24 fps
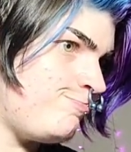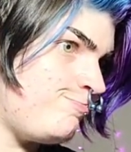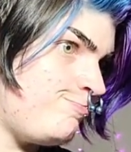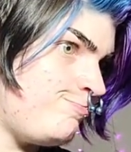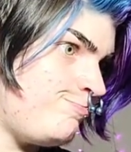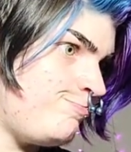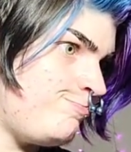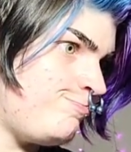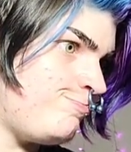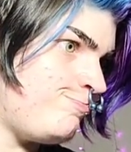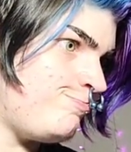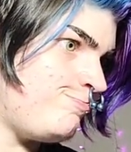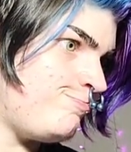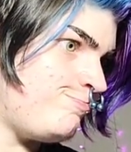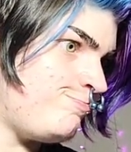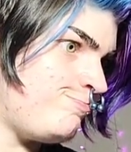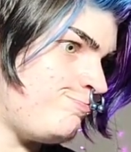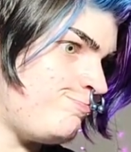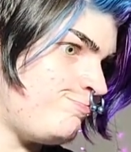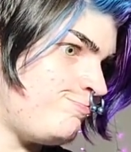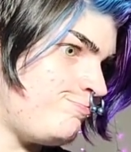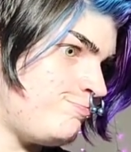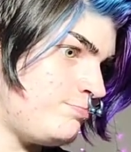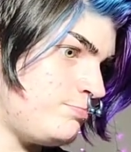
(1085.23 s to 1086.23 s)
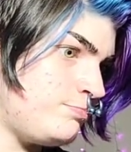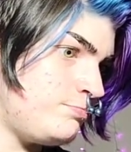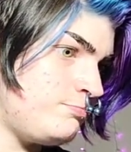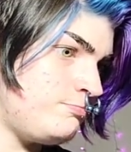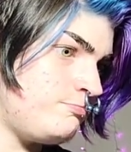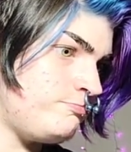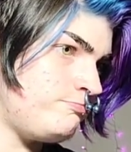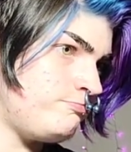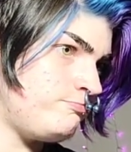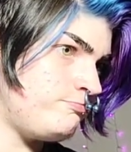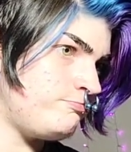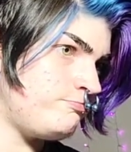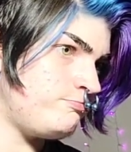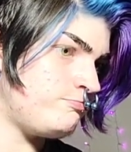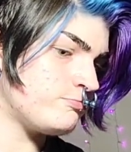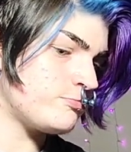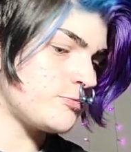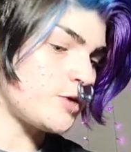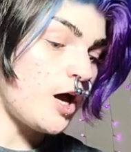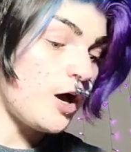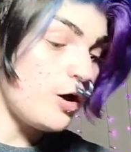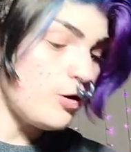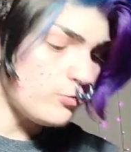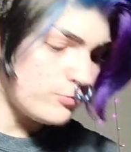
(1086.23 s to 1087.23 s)

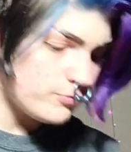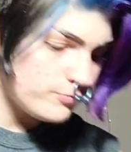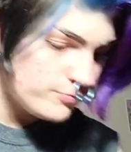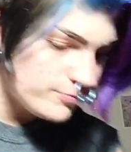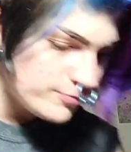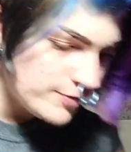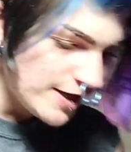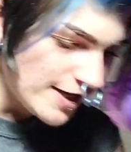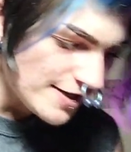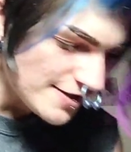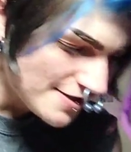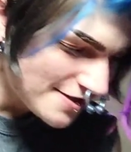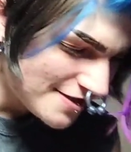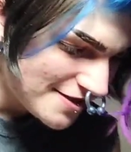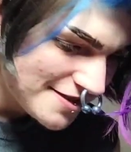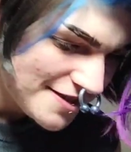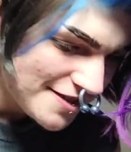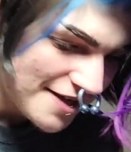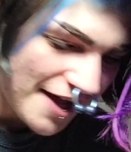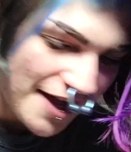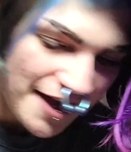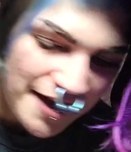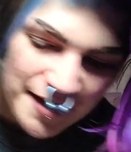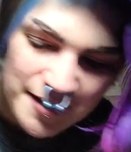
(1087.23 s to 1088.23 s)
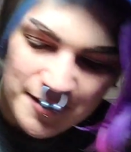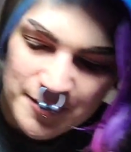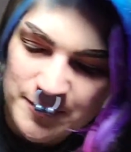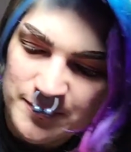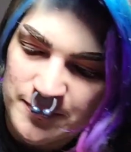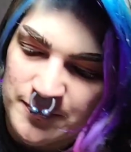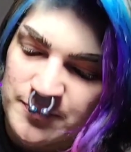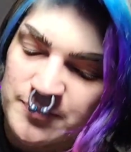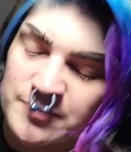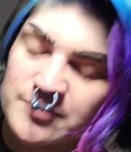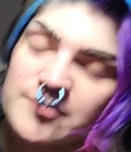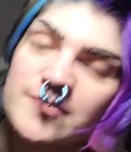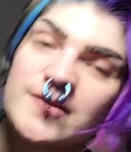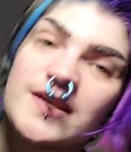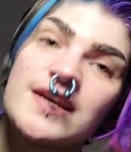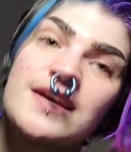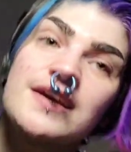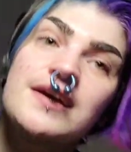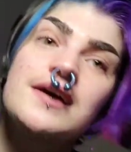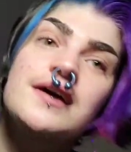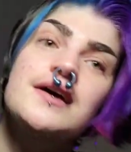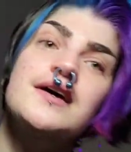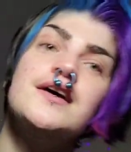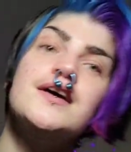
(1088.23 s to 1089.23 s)
Oh, yes.
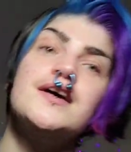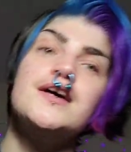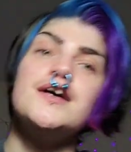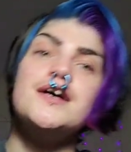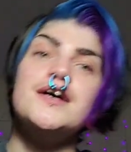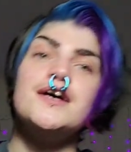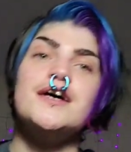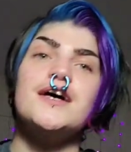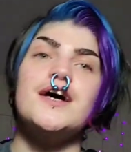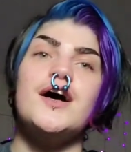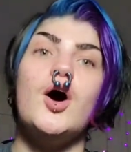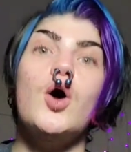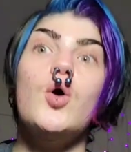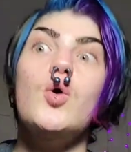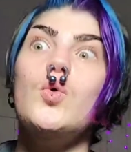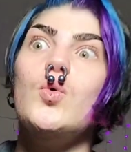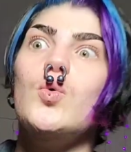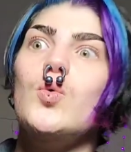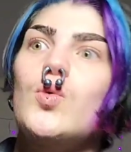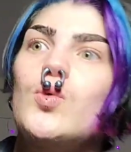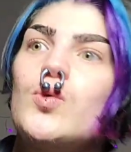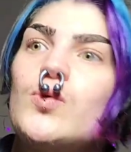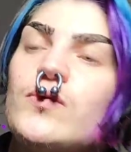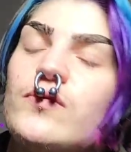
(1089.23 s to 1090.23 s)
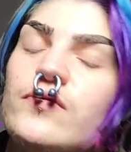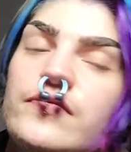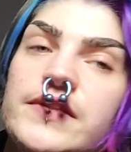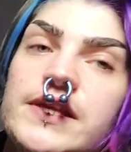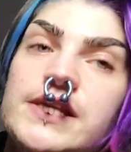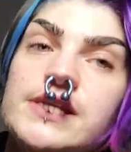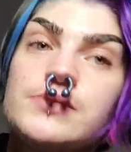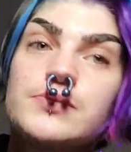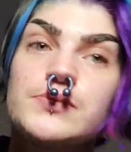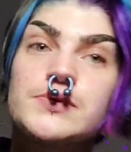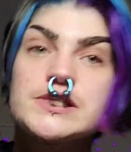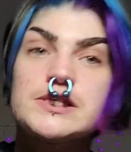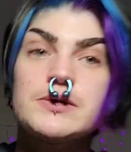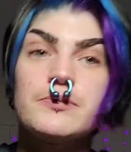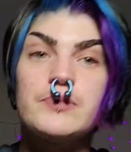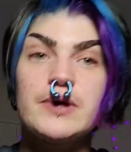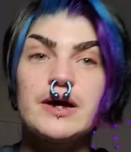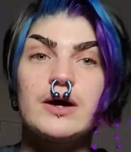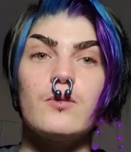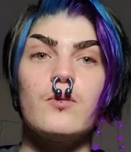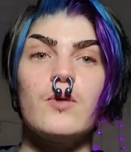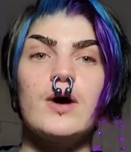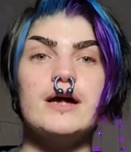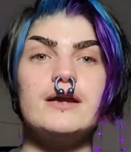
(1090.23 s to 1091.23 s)
Oh, this was a
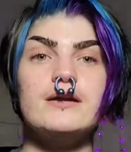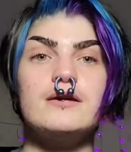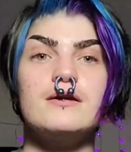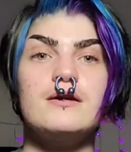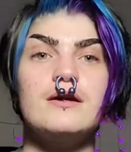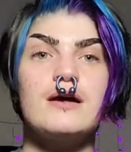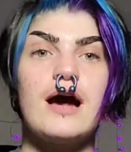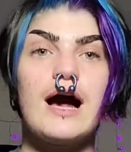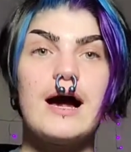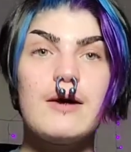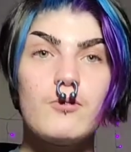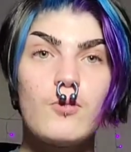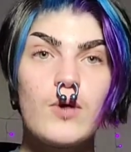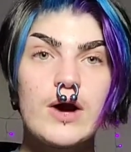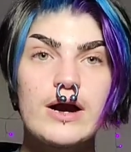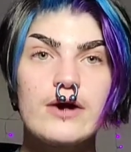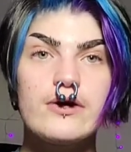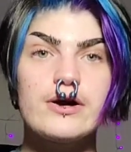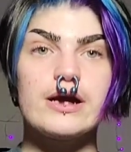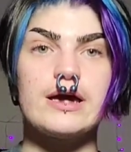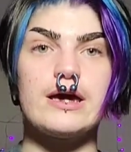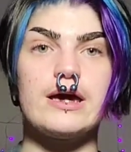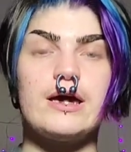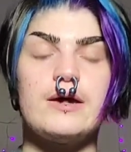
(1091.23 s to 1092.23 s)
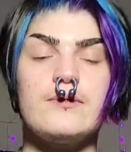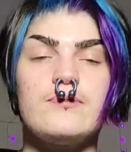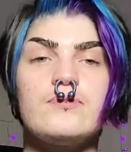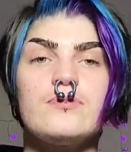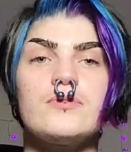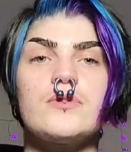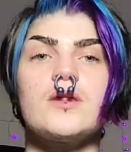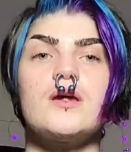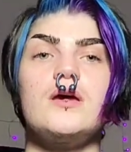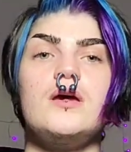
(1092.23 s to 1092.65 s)
big one. I'm wearing it.